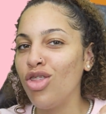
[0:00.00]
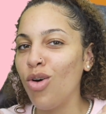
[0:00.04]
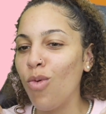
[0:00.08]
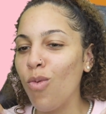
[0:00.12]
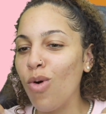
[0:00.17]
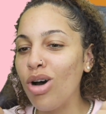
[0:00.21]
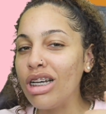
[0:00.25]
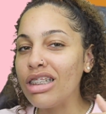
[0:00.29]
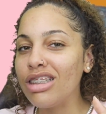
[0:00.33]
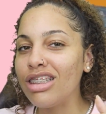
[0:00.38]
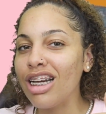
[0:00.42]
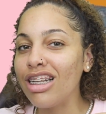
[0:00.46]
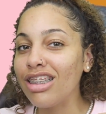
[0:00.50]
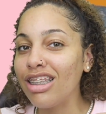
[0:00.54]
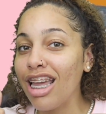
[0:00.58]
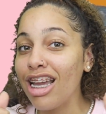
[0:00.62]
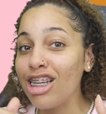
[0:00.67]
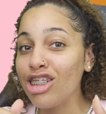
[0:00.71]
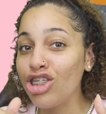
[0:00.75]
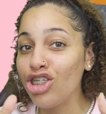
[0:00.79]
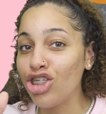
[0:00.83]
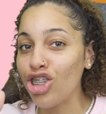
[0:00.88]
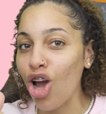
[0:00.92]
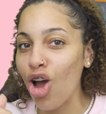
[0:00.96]
the ones that
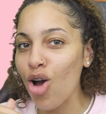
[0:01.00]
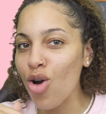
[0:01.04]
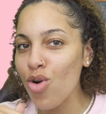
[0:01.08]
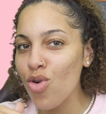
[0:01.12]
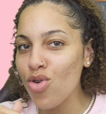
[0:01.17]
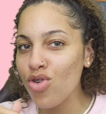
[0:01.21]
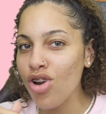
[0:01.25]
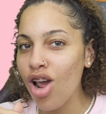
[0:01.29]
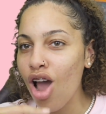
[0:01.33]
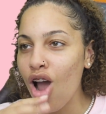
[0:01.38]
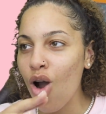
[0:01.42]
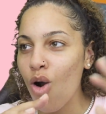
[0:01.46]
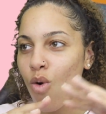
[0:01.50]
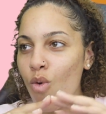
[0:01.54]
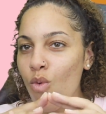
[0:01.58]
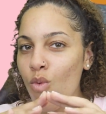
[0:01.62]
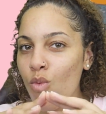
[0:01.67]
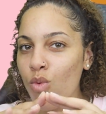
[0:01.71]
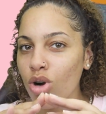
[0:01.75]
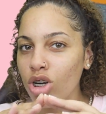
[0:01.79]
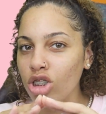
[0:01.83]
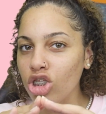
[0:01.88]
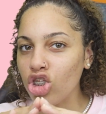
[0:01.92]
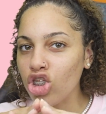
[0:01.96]
they showed
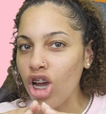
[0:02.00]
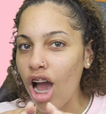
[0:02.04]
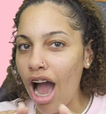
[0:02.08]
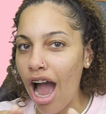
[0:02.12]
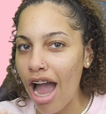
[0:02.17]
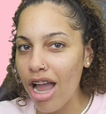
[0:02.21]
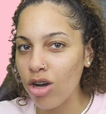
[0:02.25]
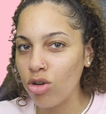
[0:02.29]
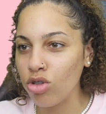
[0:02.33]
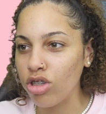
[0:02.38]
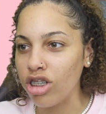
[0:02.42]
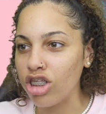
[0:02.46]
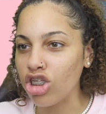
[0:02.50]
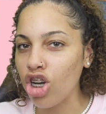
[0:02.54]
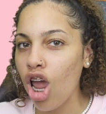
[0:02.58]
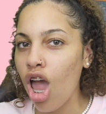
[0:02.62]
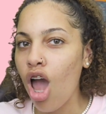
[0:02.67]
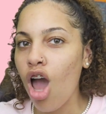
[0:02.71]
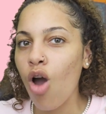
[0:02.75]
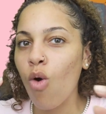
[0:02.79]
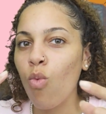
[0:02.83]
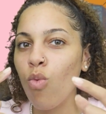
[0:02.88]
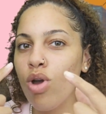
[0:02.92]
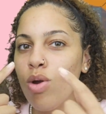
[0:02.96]
were childish
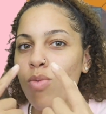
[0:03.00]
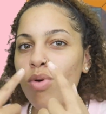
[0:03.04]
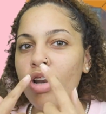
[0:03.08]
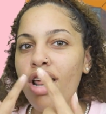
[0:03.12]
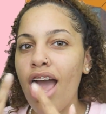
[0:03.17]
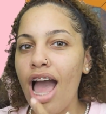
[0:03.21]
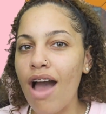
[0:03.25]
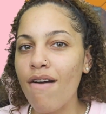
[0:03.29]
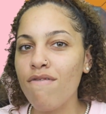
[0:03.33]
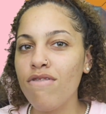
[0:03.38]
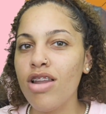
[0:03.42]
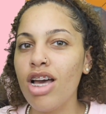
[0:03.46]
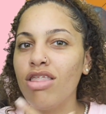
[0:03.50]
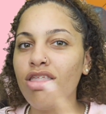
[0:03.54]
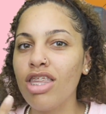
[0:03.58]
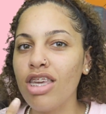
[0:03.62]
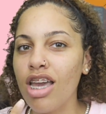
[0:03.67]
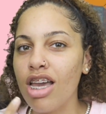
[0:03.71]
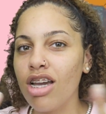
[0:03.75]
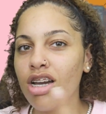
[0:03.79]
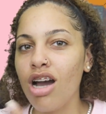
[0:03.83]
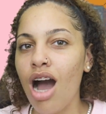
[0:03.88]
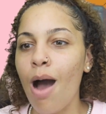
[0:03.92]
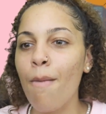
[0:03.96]
we would have nothing
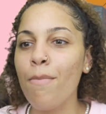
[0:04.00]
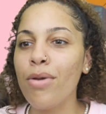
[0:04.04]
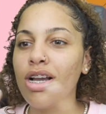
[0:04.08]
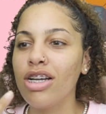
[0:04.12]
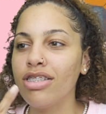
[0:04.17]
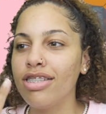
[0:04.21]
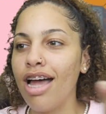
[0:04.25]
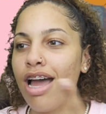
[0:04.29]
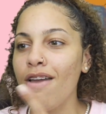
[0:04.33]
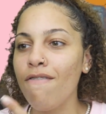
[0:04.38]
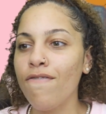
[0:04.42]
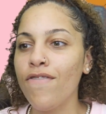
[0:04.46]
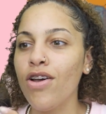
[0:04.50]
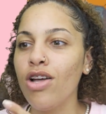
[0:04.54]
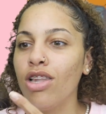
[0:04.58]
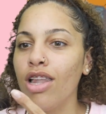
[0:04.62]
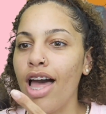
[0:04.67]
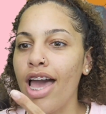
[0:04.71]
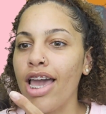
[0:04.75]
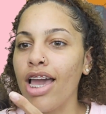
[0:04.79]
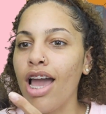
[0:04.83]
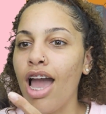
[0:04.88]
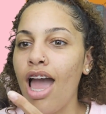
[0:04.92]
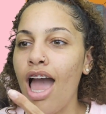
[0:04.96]
in common because i feel
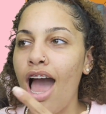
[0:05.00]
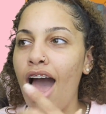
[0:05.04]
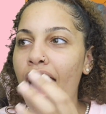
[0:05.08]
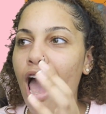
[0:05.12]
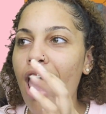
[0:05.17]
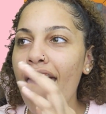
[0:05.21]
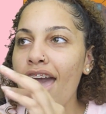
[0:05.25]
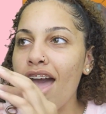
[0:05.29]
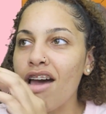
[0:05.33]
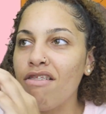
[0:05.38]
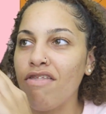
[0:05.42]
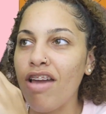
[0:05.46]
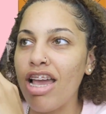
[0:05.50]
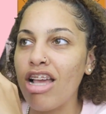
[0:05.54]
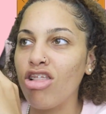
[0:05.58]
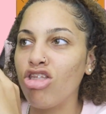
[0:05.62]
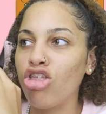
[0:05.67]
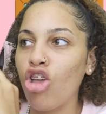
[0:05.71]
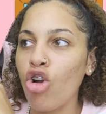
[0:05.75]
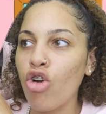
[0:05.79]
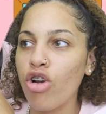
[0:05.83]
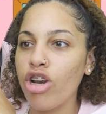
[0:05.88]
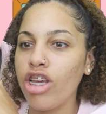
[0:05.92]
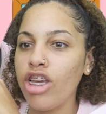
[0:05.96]
like i have a
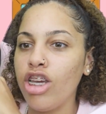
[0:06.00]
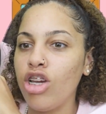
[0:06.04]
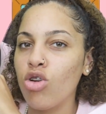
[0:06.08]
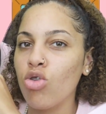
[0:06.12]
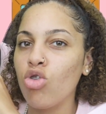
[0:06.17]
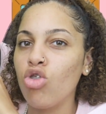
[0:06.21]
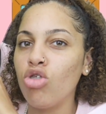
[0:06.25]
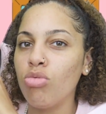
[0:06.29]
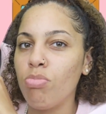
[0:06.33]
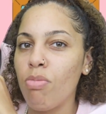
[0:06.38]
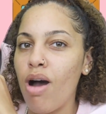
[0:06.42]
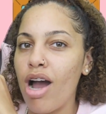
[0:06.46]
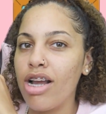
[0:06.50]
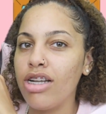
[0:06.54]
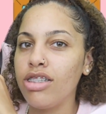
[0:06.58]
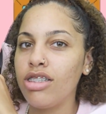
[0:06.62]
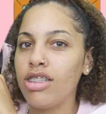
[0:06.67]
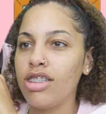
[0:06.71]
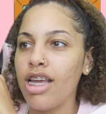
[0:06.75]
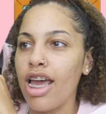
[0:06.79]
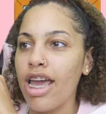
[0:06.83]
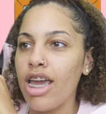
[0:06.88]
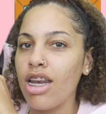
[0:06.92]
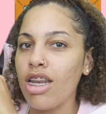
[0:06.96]
30 year old
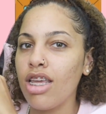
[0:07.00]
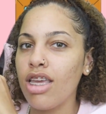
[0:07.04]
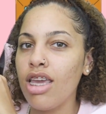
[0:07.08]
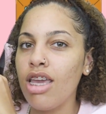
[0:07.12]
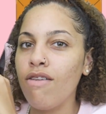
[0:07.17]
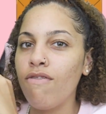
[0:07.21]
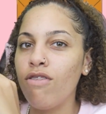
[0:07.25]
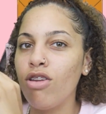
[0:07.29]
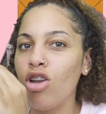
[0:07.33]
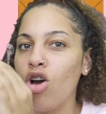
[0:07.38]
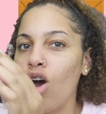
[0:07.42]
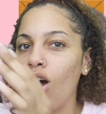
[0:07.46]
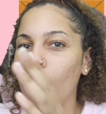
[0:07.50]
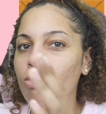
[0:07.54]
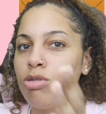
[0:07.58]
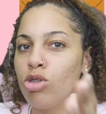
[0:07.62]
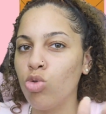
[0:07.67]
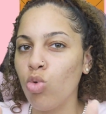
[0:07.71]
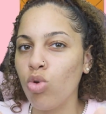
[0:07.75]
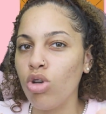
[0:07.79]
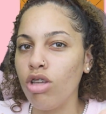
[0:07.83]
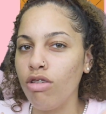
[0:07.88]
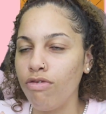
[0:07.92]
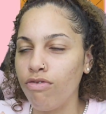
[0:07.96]
mindset even though i'm
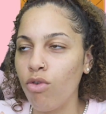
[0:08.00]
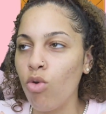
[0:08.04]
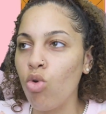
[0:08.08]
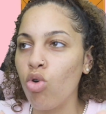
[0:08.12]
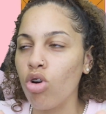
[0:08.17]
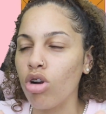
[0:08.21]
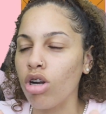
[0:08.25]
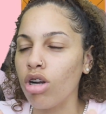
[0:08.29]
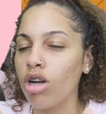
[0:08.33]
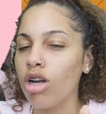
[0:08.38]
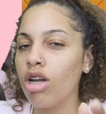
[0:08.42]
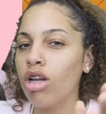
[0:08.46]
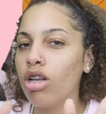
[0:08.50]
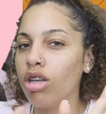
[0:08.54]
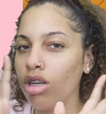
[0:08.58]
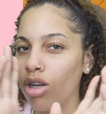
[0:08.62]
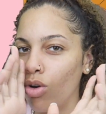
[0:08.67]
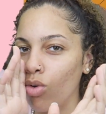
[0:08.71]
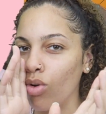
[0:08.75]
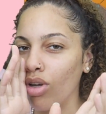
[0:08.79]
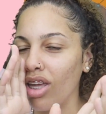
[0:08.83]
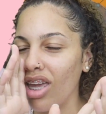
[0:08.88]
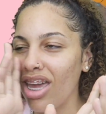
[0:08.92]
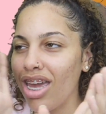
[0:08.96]
24
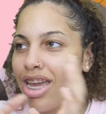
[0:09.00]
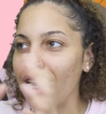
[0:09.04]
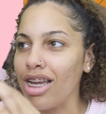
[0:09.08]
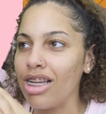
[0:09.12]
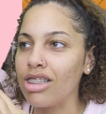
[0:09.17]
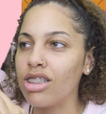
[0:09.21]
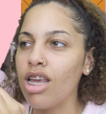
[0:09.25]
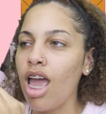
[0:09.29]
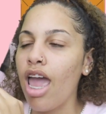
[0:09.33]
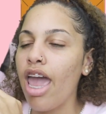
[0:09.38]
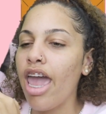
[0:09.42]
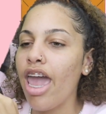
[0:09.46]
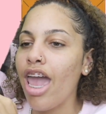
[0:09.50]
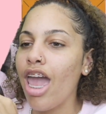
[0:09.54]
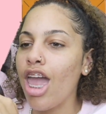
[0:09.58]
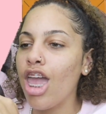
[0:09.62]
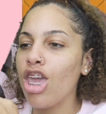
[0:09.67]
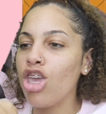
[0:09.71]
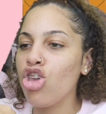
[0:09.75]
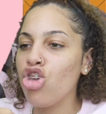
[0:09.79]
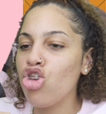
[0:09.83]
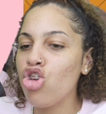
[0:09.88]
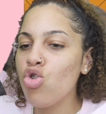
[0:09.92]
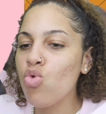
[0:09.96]
no kids
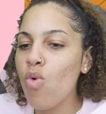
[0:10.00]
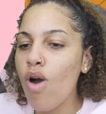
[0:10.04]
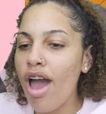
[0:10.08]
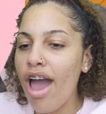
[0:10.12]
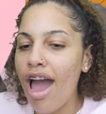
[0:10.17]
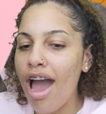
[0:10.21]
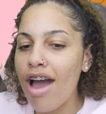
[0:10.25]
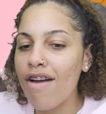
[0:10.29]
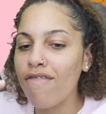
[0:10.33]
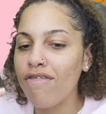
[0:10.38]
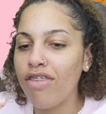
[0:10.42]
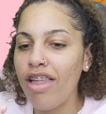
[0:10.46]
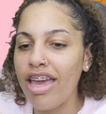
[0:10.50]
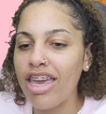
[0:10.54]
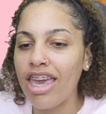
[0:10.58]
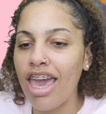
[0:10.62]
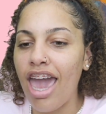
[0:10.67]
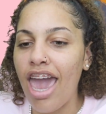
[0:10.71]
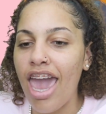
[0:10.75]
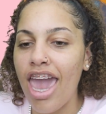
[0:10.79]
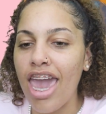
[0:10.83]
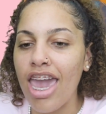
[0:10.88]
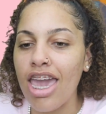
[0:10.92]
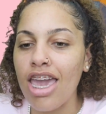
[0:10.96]
and you have like
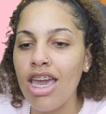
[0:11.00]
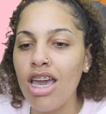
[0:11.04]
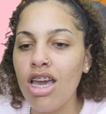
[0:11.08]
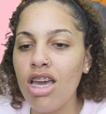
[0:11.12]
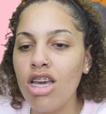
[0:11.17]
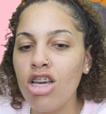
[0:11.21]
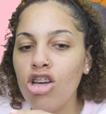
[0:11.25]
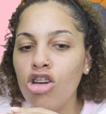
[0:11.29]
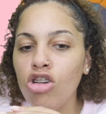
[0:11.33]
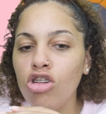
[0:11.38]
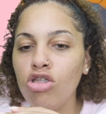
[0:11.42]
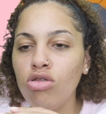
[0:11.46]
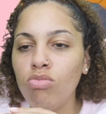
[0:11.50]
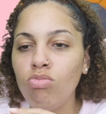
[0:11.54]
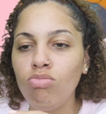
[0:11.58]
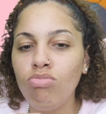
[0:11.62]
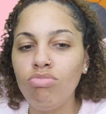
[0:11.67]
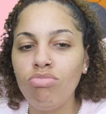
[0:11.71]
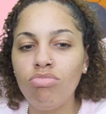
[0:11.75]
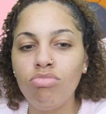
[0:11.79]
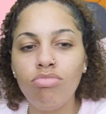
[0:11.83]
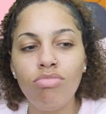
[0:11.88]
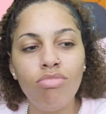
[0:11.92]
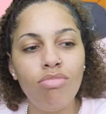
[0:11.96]
a
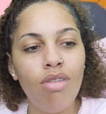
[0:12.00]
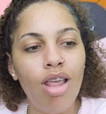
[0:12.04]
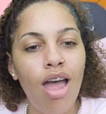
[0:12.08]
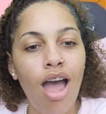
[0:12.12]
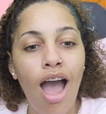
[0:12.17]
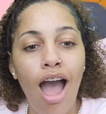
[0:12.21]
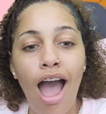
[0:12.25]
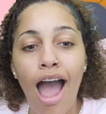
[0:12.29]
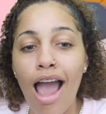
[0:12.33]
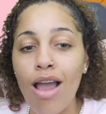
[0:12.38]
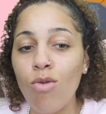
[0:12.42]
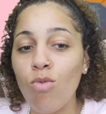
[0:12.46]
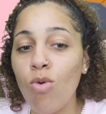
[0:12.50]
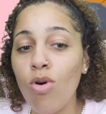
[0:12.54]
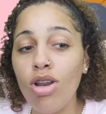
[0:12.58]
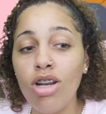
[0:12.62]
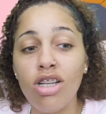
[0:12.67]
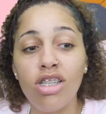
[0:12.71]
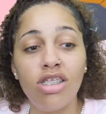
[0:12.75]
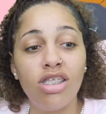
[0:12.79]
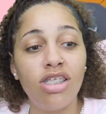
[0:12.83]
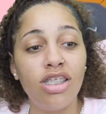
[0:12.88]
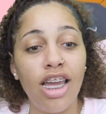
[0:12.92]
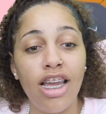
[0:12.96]
i want
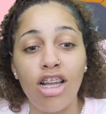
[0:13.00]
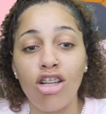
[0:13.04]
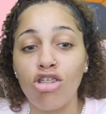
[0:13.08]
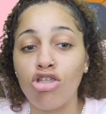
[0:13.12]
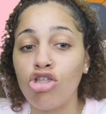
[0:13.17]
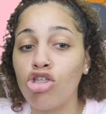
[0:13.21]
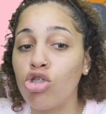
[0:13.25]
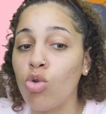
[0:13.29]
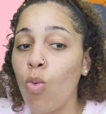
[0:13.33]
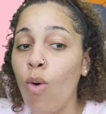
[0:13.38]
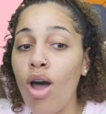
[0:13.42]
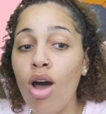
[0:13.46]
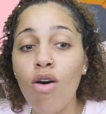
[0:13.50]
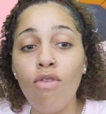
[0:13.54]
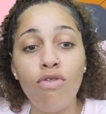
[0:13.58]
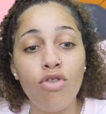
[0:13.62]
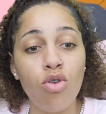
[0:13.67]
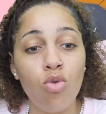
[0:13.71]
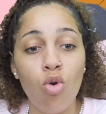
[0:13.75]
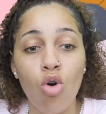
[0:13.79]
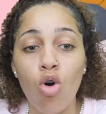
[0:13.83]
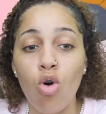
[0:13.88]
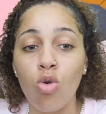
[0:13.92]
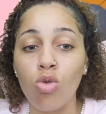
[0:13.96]
to say 12
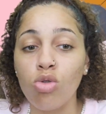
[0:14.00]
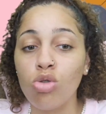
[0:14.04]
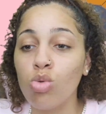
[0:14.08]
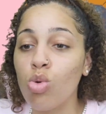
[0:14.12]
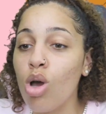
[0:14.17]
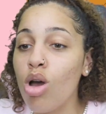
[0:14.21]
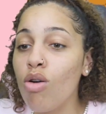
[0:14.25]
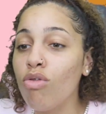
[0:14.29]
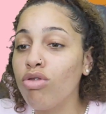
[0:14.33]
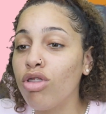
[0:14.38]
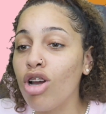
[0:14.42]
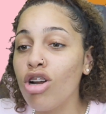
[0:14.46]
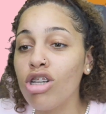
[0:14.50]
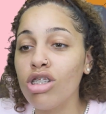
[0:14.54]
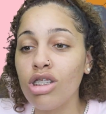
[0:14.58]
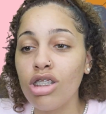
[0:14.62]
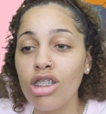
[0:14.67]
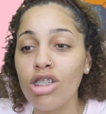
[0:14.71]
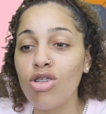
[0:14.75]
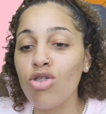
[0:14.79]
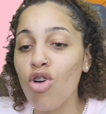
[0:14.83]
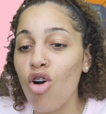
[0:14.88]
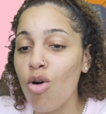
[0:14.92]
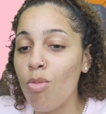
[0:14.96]
year old 12
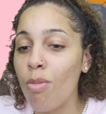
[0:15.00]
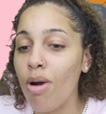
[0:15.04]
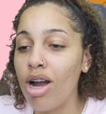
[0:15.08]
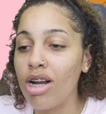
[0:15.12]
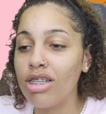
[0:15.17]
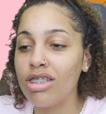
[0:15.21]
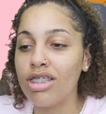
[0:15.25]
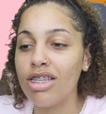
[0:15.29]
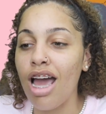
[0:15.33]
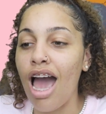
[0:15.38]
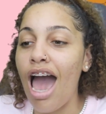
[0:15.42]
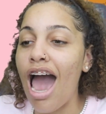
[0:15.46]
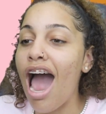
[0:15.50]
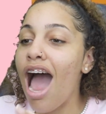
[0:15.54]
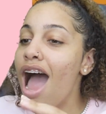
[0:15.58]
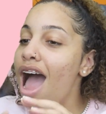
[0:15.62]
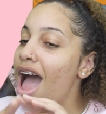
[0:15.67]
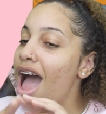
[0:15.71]
13 year old mindset